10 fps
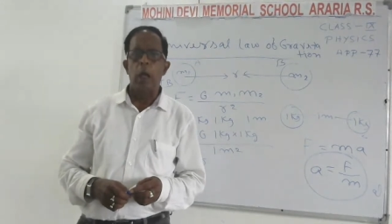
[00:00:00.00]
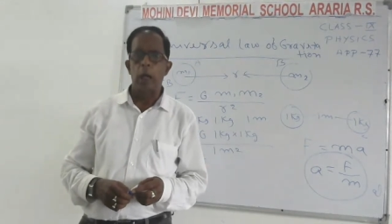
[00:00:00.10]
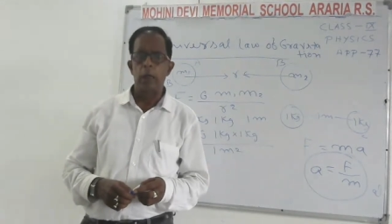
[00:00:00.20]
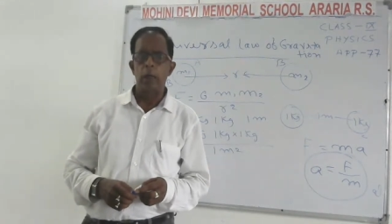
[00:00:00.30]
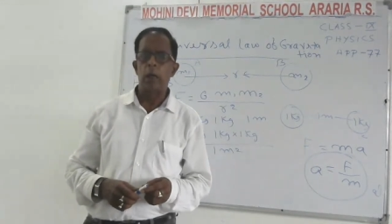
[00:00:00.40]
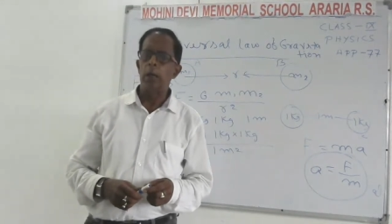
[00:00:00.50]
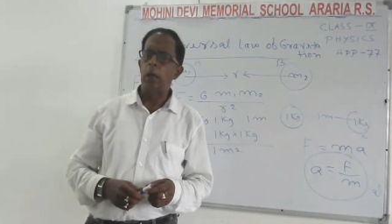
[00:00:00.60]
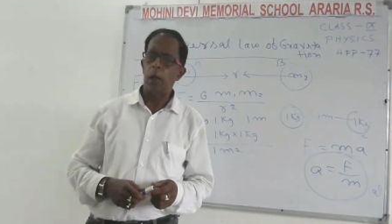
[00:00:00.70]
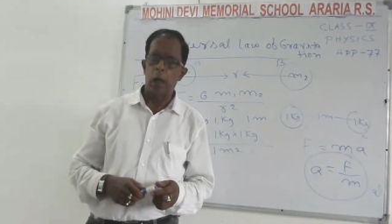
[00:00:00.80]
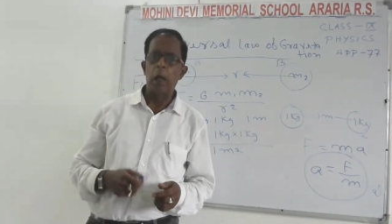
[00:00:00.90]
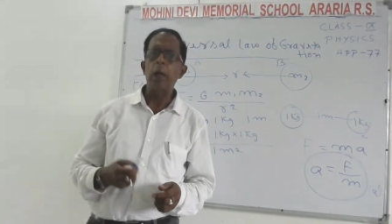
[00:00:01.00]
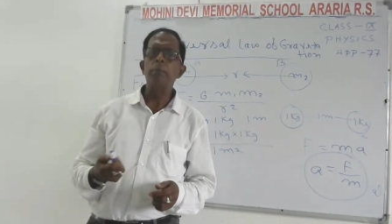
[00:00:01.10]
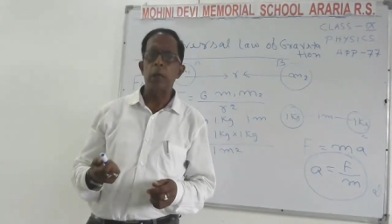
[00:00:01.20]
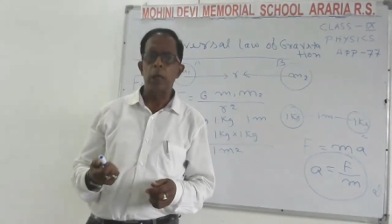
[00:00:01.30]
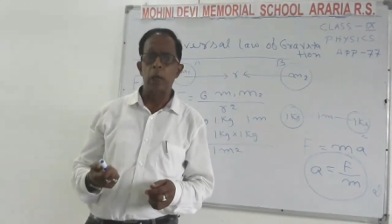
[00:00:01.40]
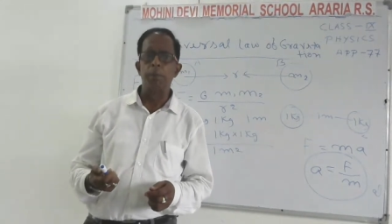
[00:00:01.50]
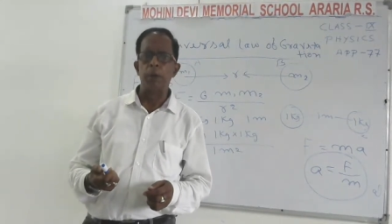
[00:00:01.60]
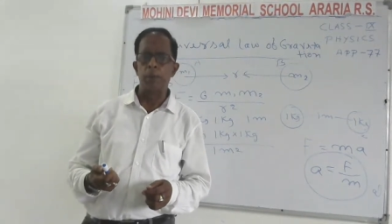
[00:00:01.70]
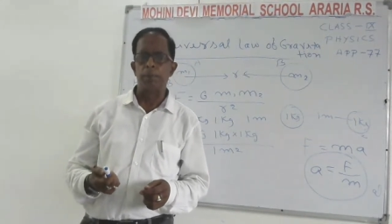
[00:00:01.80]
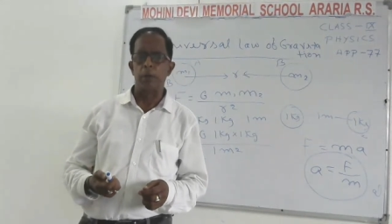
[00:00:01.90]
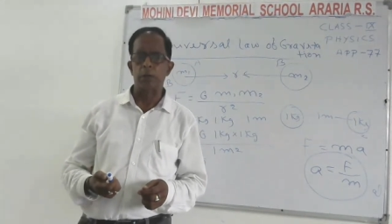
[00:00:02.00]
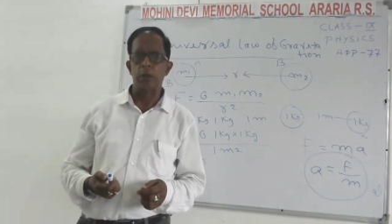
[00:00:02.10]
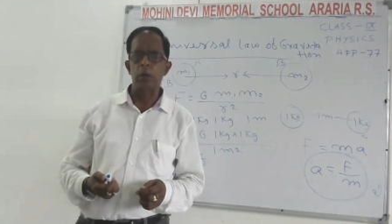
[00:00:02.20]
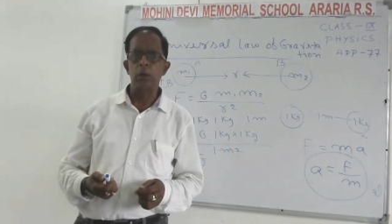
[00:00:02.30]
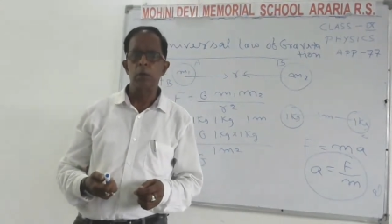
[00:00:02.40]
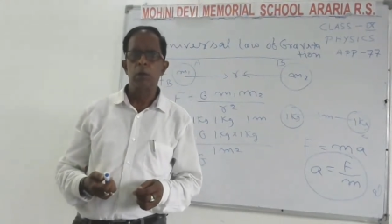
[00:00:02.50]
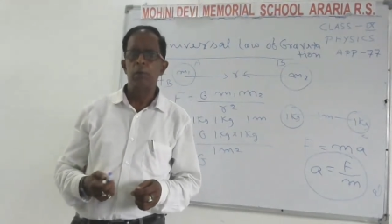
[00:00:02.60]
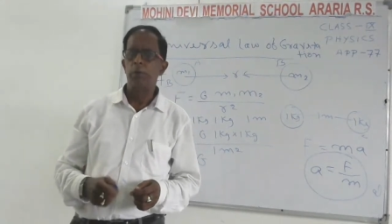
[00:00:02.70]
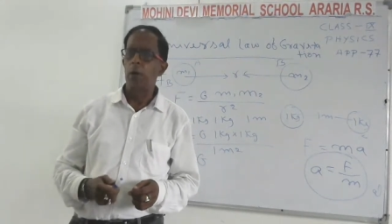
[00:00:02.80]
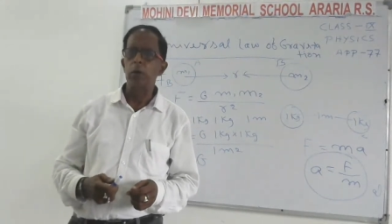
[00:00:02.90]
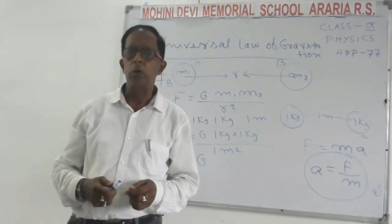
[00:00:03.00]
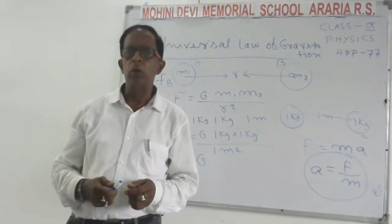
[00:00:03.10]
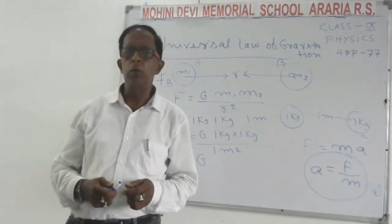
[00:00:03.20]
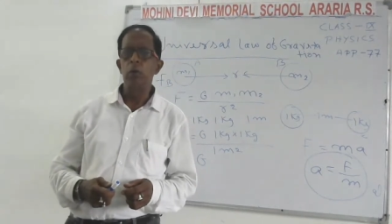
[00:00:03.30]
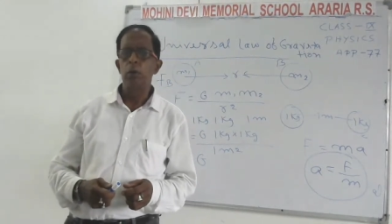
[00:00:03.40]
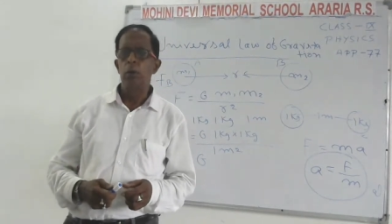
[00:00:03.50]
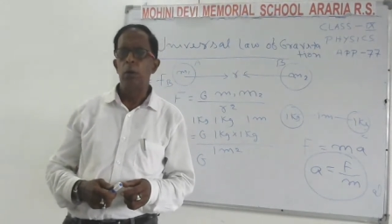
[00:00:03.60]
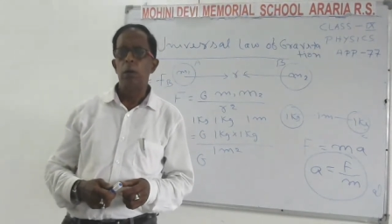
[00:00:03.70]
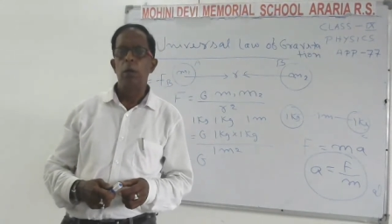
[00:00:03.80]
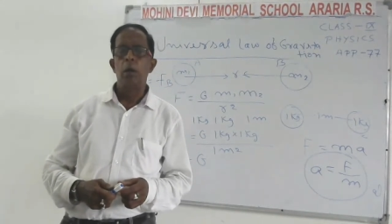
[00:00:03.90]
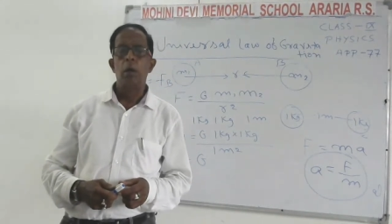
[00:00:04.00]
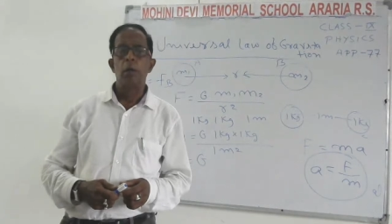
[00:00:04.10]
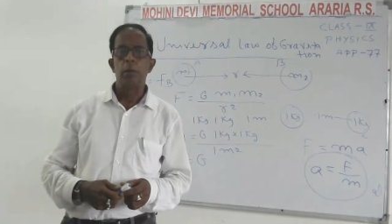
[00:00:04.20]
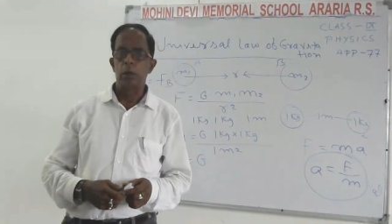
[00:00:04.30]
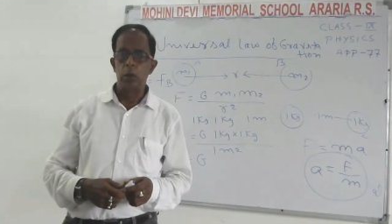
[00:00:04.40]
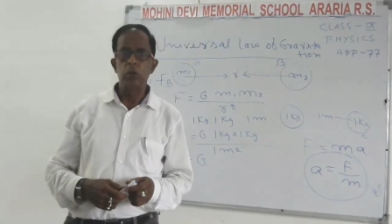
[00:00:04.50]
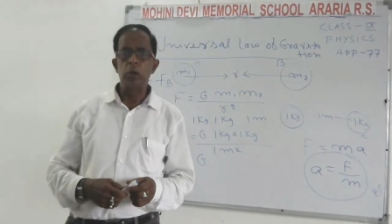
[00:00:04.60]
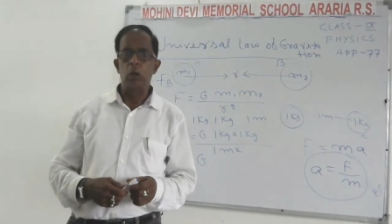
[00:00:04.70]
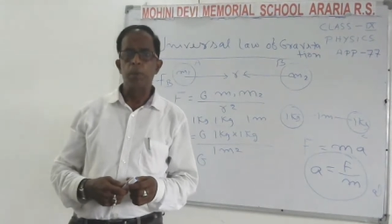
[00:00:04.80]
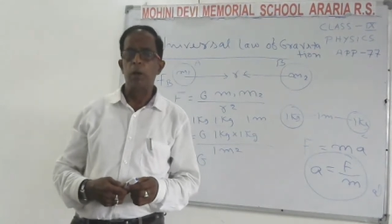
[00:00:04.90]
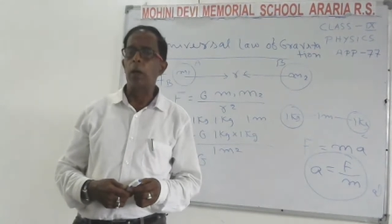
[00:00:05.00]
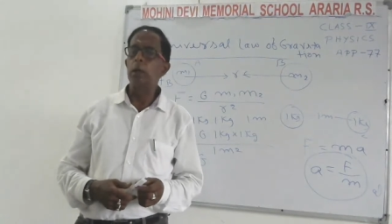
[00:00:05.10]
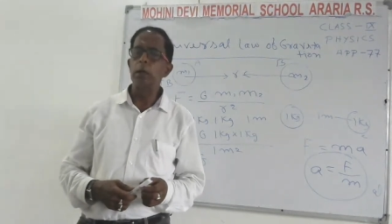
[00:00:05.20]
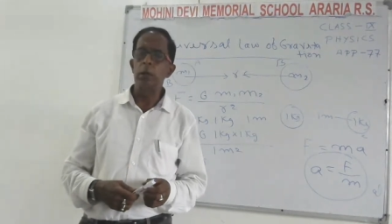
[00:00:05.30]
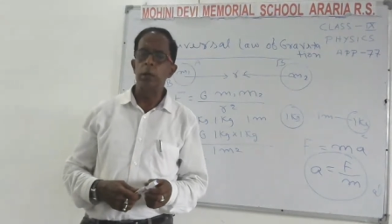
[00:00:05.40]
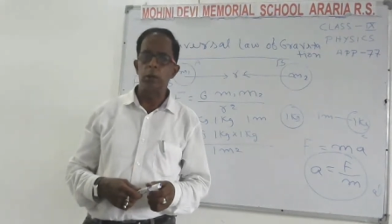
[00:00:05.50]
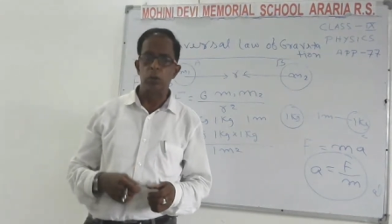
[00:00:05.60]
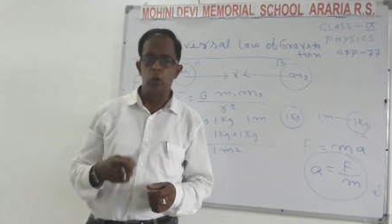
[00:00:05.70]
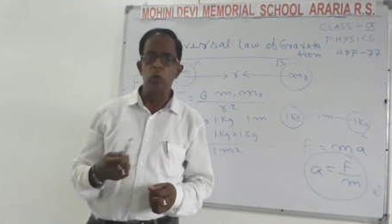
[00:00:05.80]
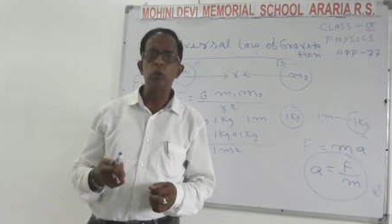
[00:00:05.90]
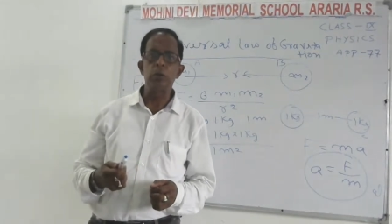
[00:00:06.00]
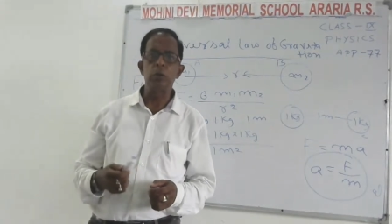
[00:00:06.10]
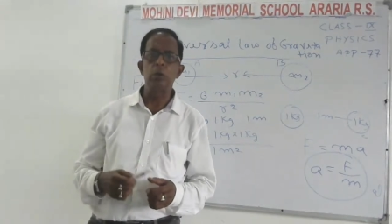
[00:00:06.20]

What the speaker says: and I am the helping person for you. The duty of learning is yours